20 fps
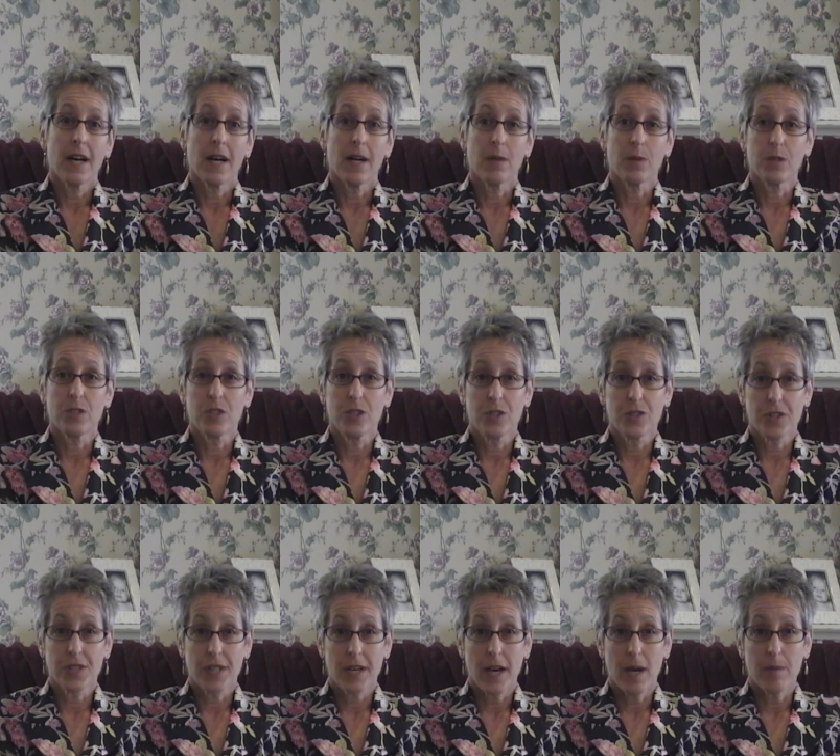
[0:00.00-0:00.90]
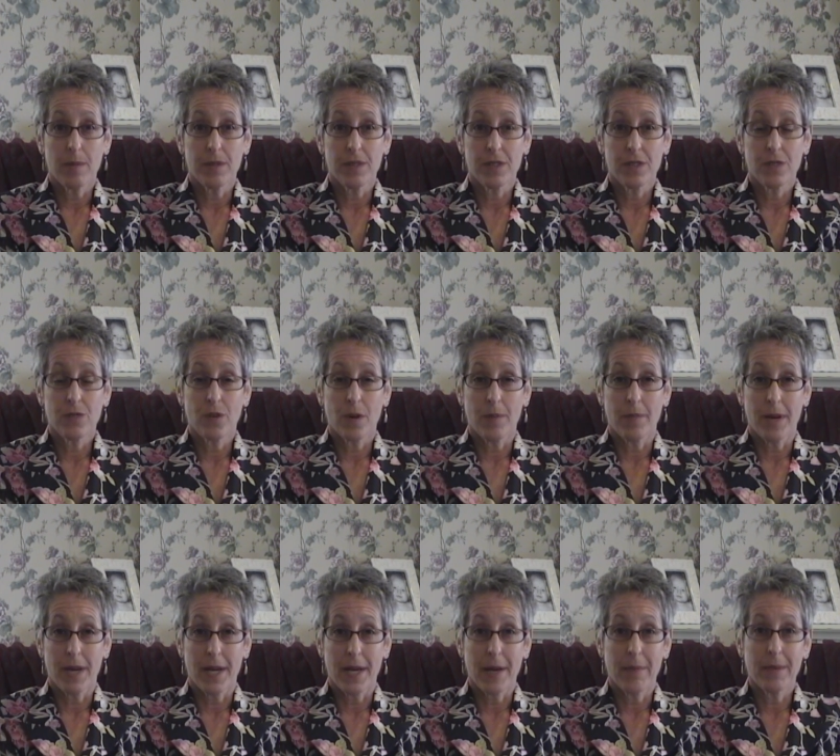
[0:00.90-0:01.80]
which usually happens from
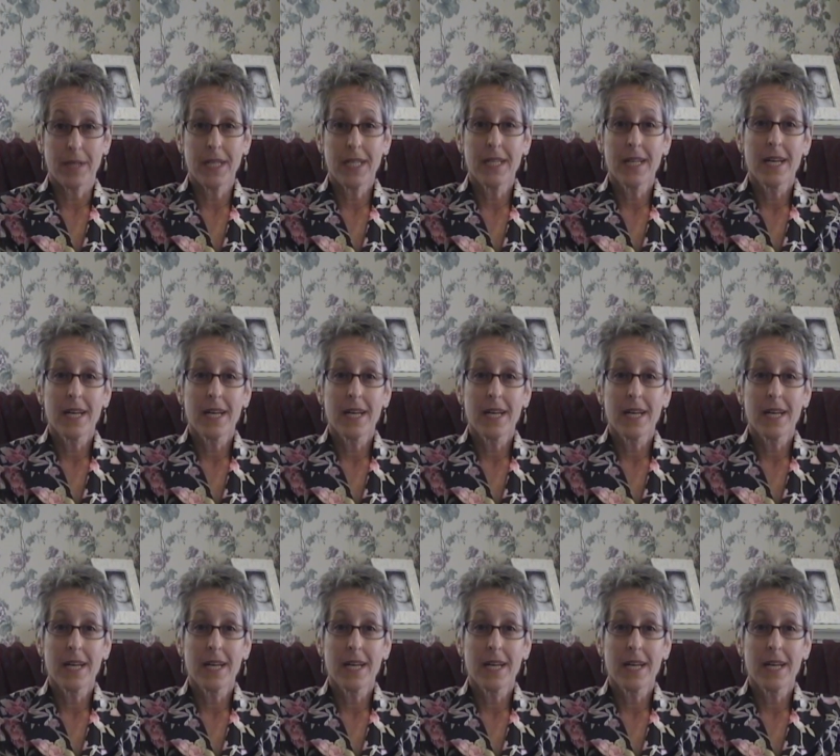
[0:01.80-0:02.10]
Miami.